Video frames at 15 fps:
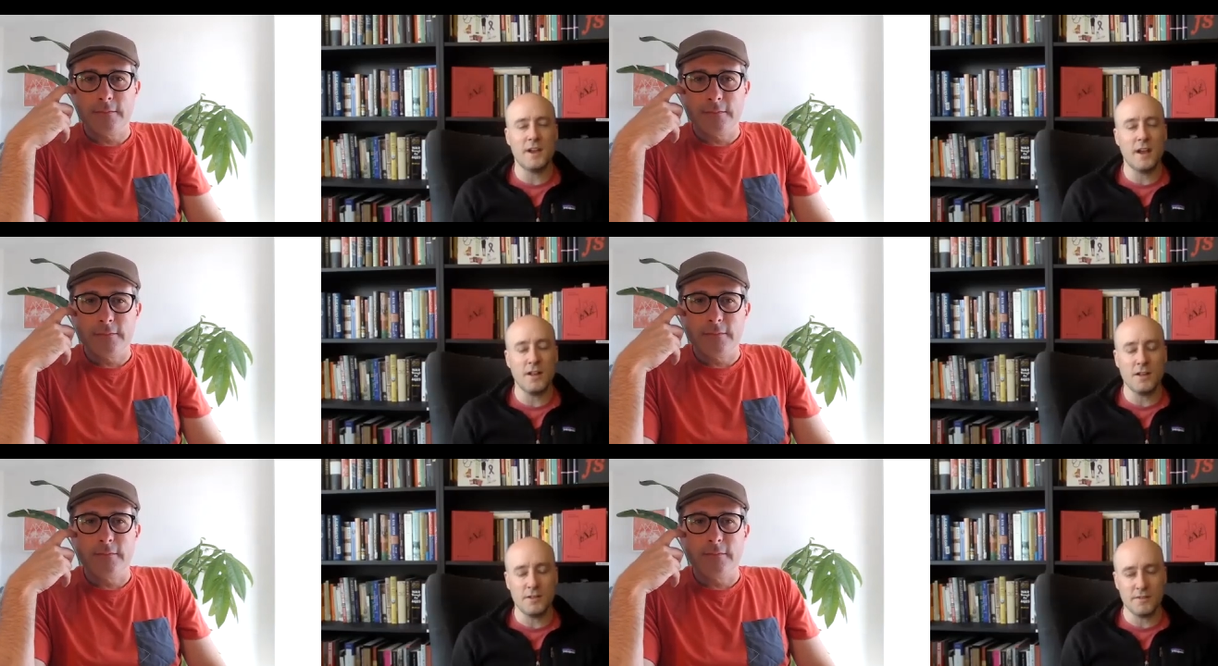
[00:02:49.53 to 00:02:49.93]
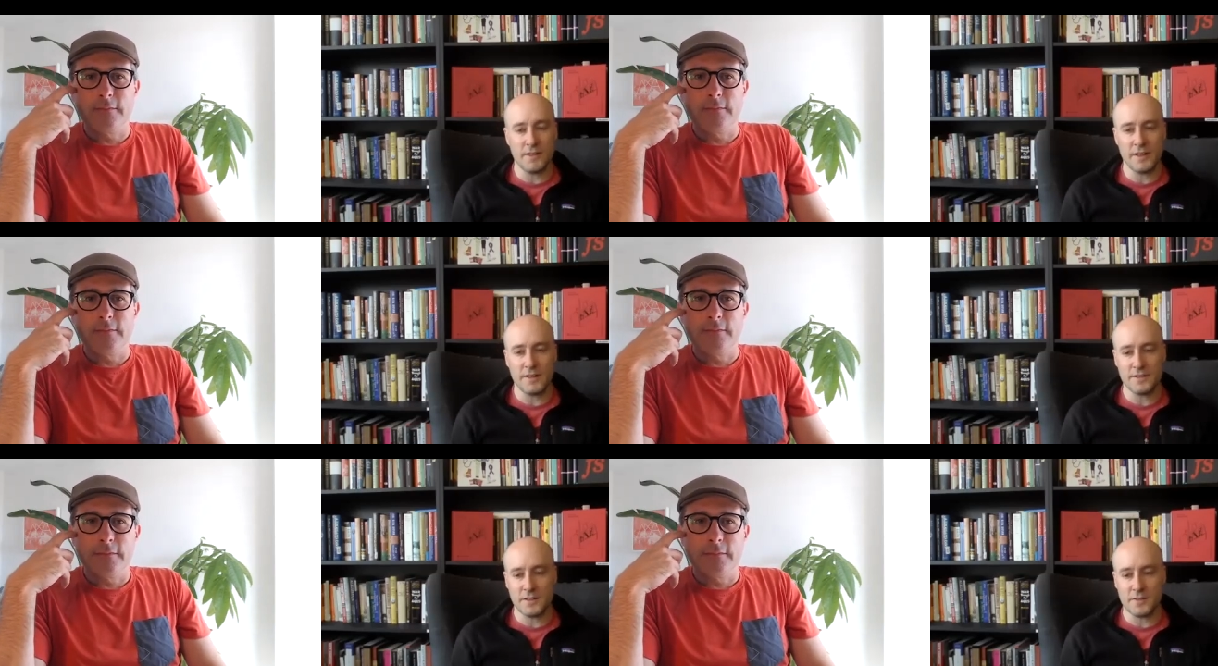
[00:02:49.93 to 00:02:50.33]
Speaker 1: all
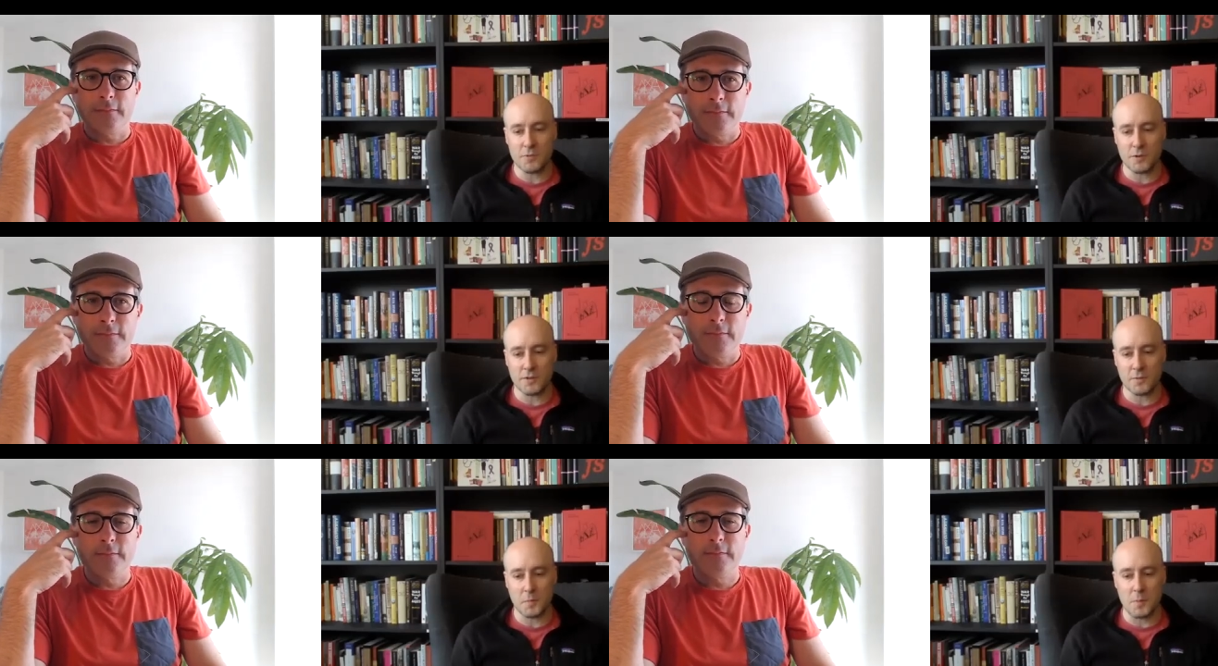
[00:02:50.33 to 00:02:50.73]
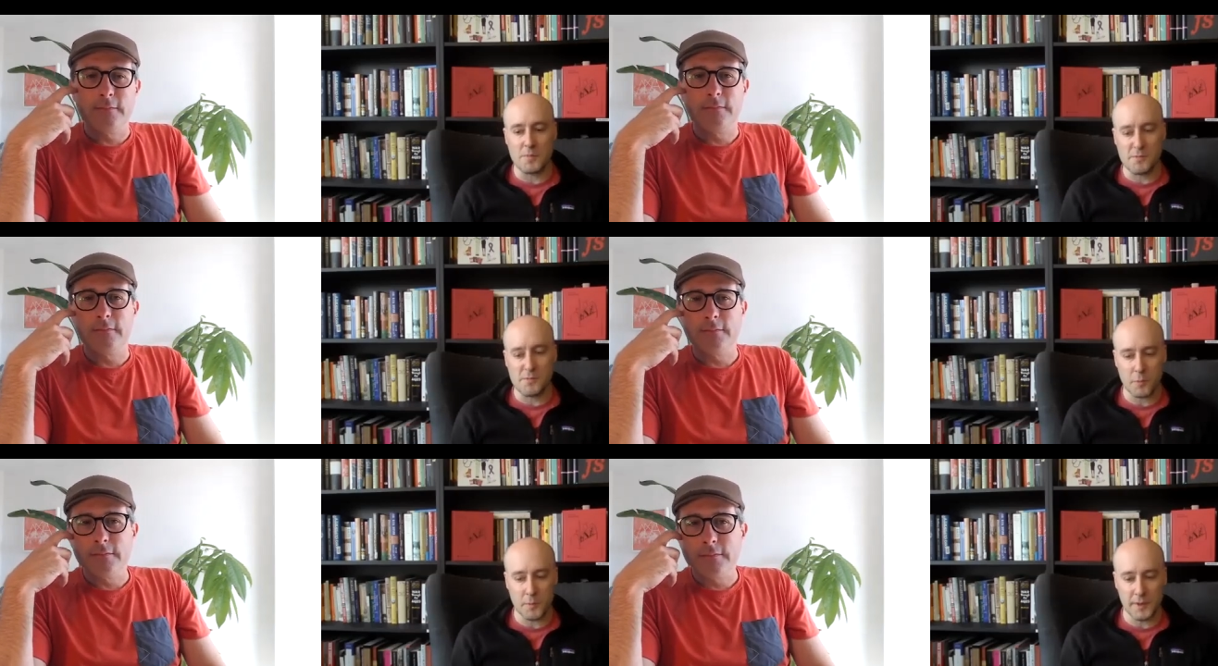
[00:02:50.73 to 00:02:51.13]
that stuff works. But
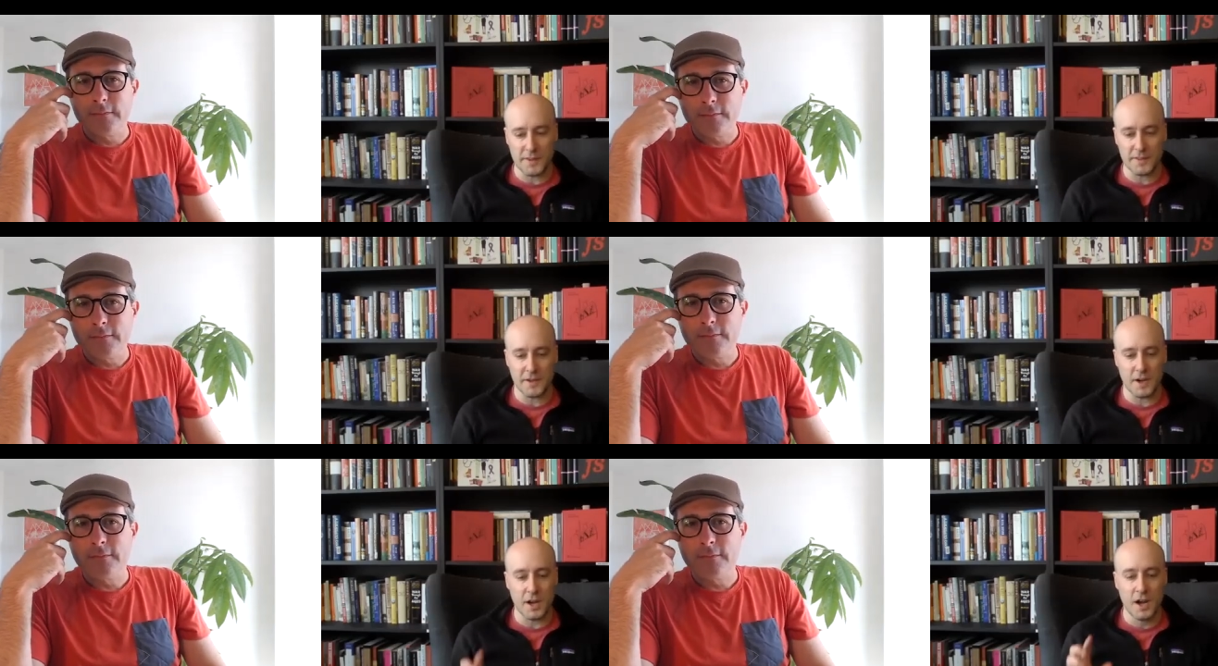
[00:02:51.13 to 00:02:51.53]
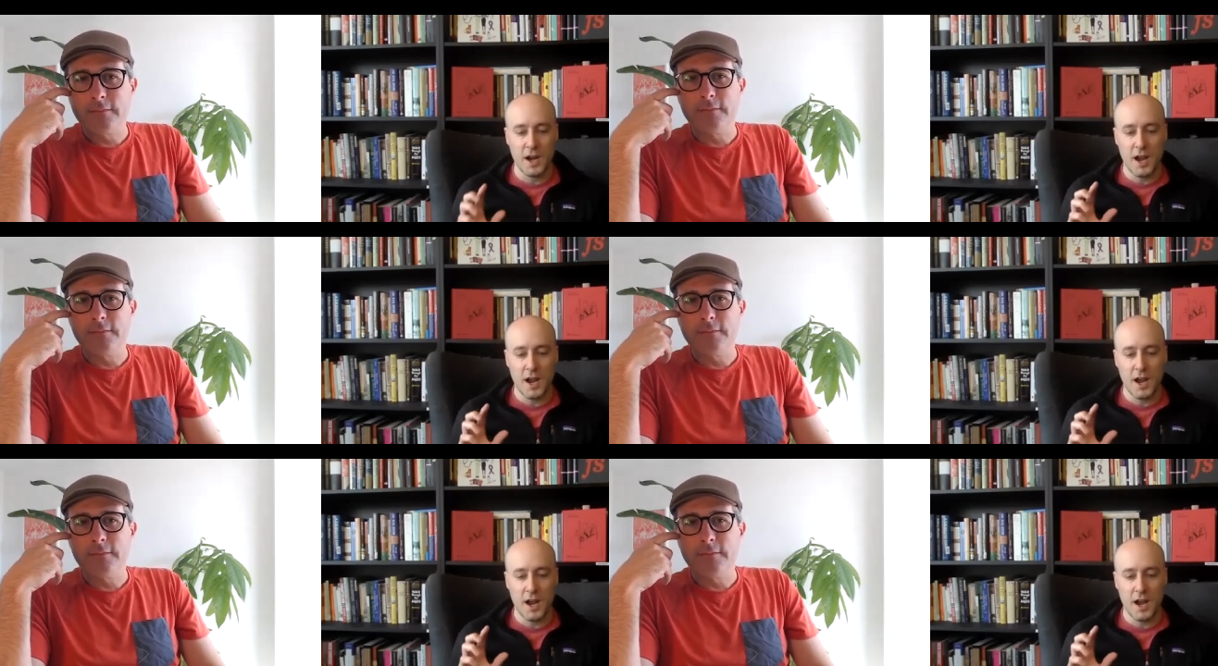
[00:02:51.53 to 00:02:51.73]
before we get there,